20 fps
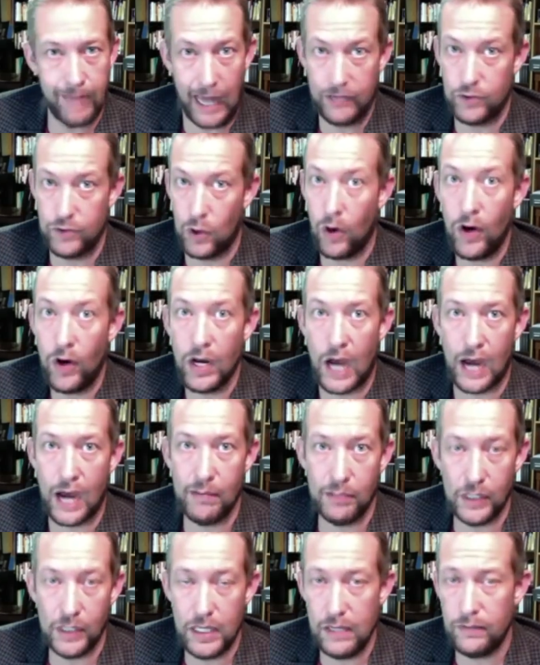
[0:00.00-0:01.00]
Sorry, I
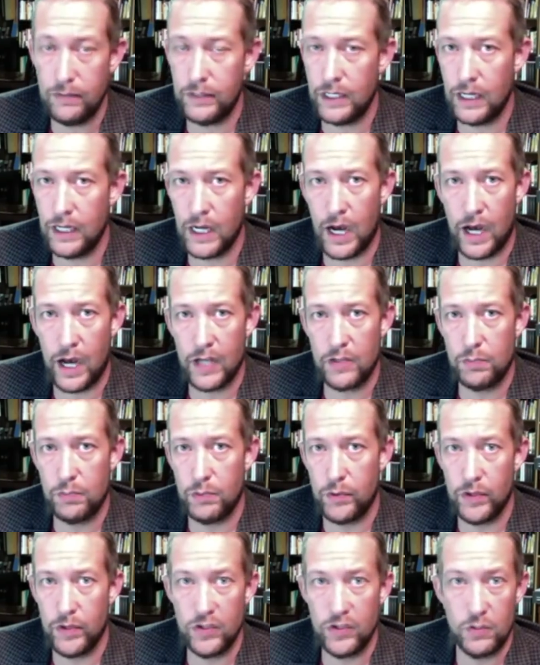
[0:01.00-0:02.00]
believe in a
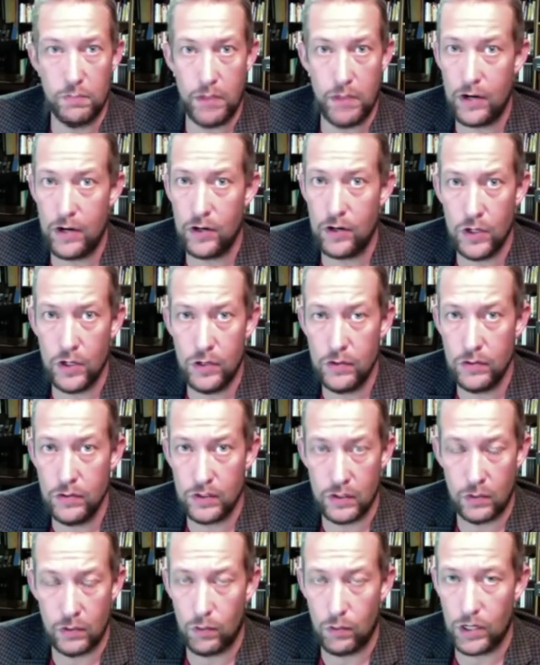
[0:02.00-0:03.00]
gospel that's better news
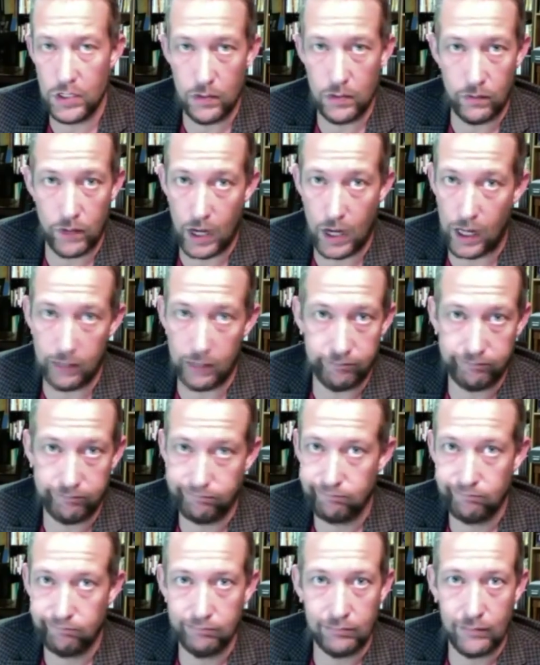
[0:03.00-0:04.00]
than what you've got.
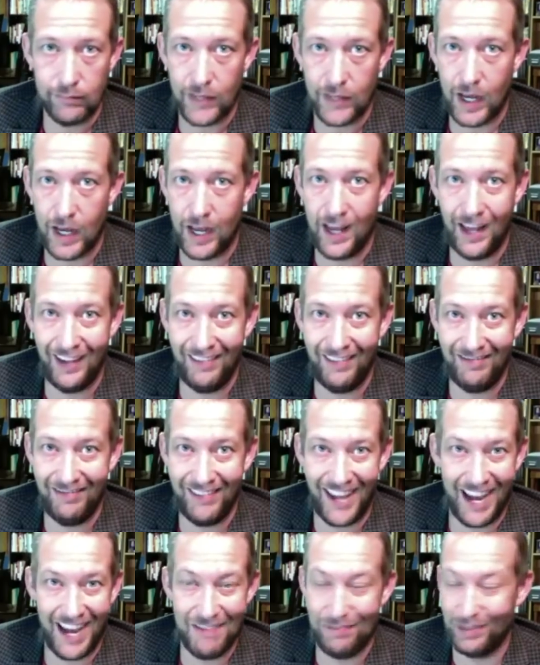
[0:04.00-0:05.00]

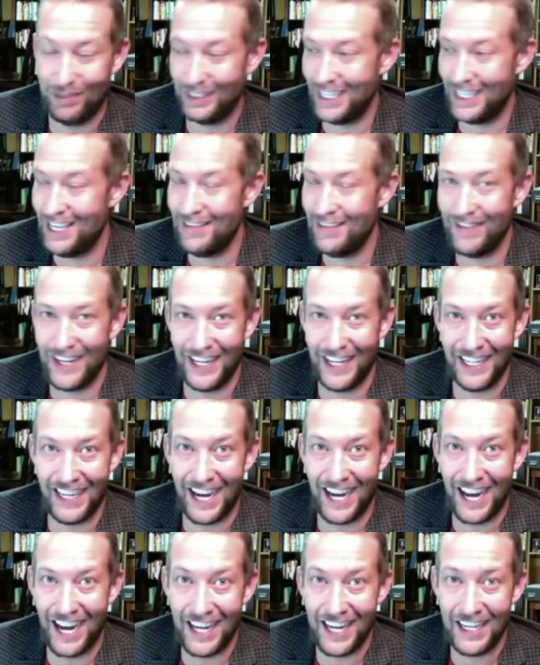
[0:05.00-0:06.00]
I believe in a
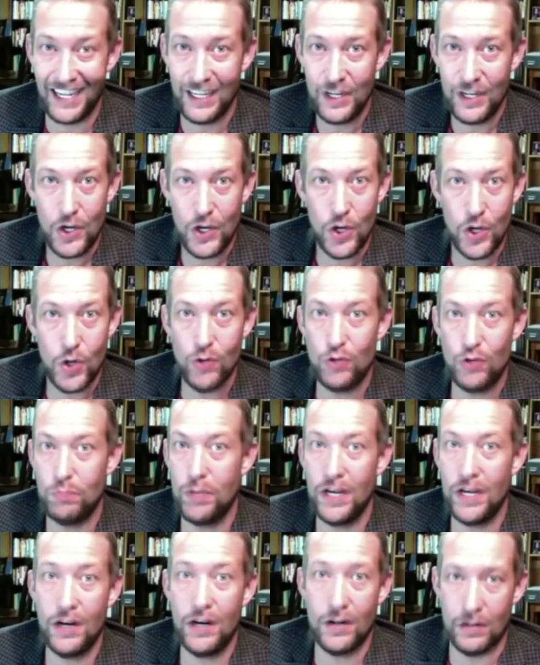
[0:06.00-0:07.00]
God who's
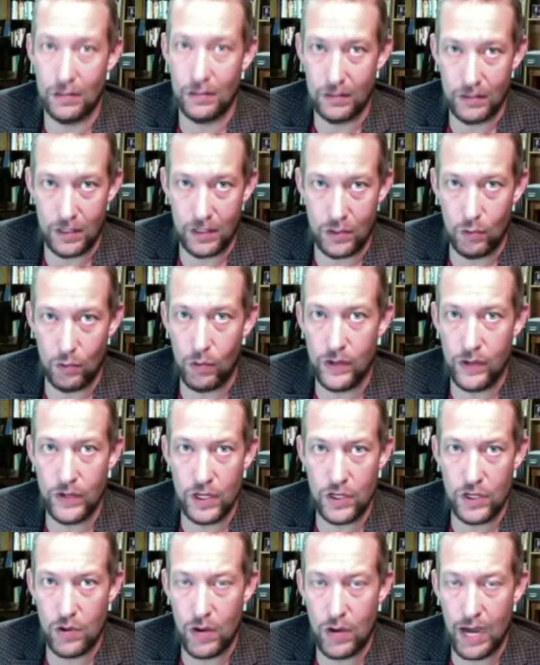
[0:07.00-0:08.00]
bigger than the one
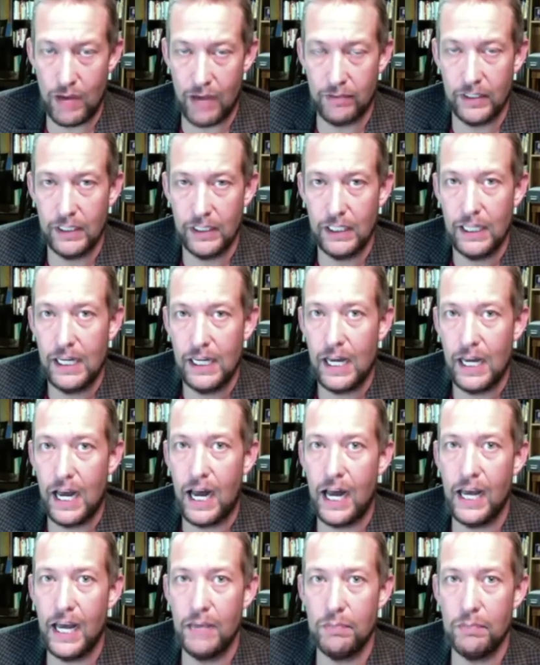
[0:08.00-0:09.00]
that you have.
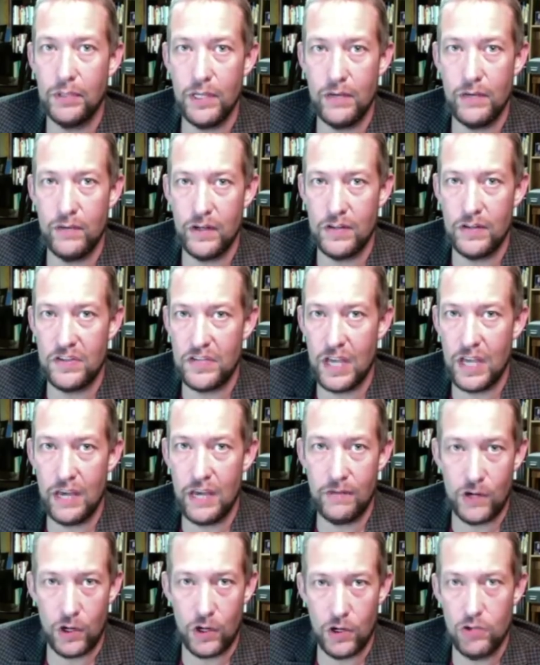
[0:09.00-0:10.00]
I believe in a
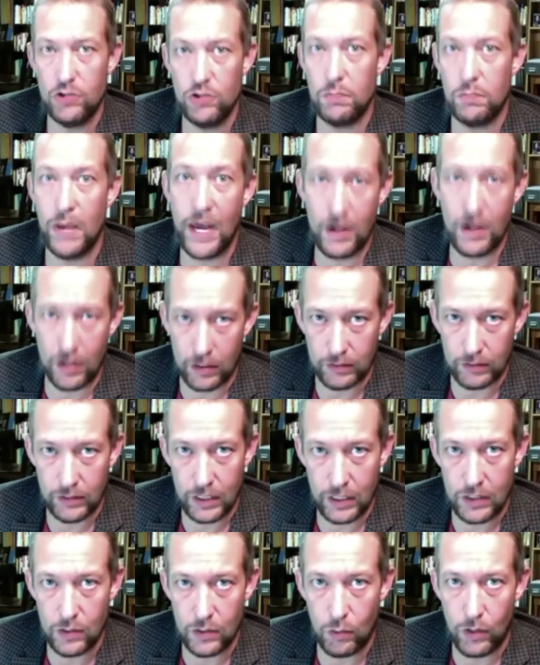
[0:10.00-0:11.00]
Savior who's better
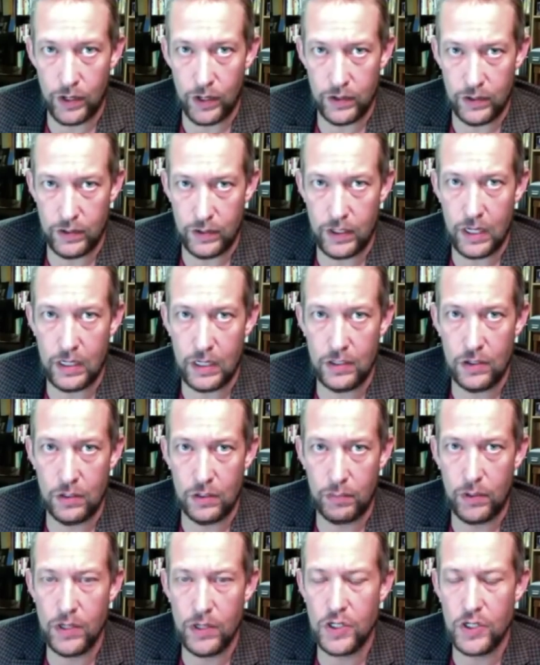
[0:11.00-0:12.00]
than the one that you're
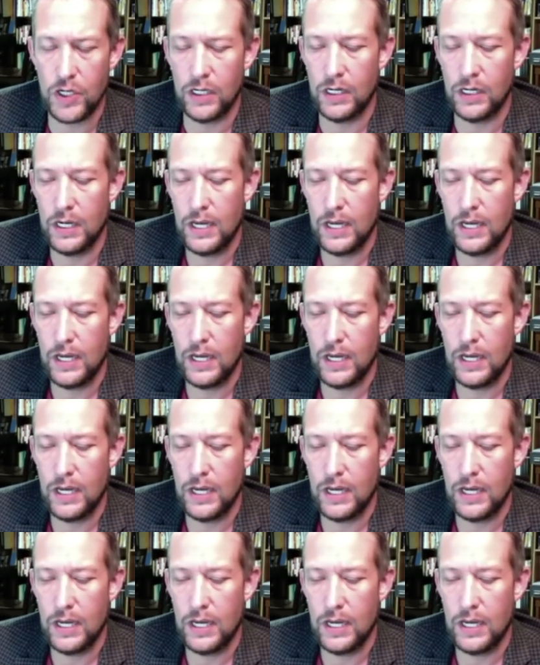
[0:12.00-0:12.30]
preaching.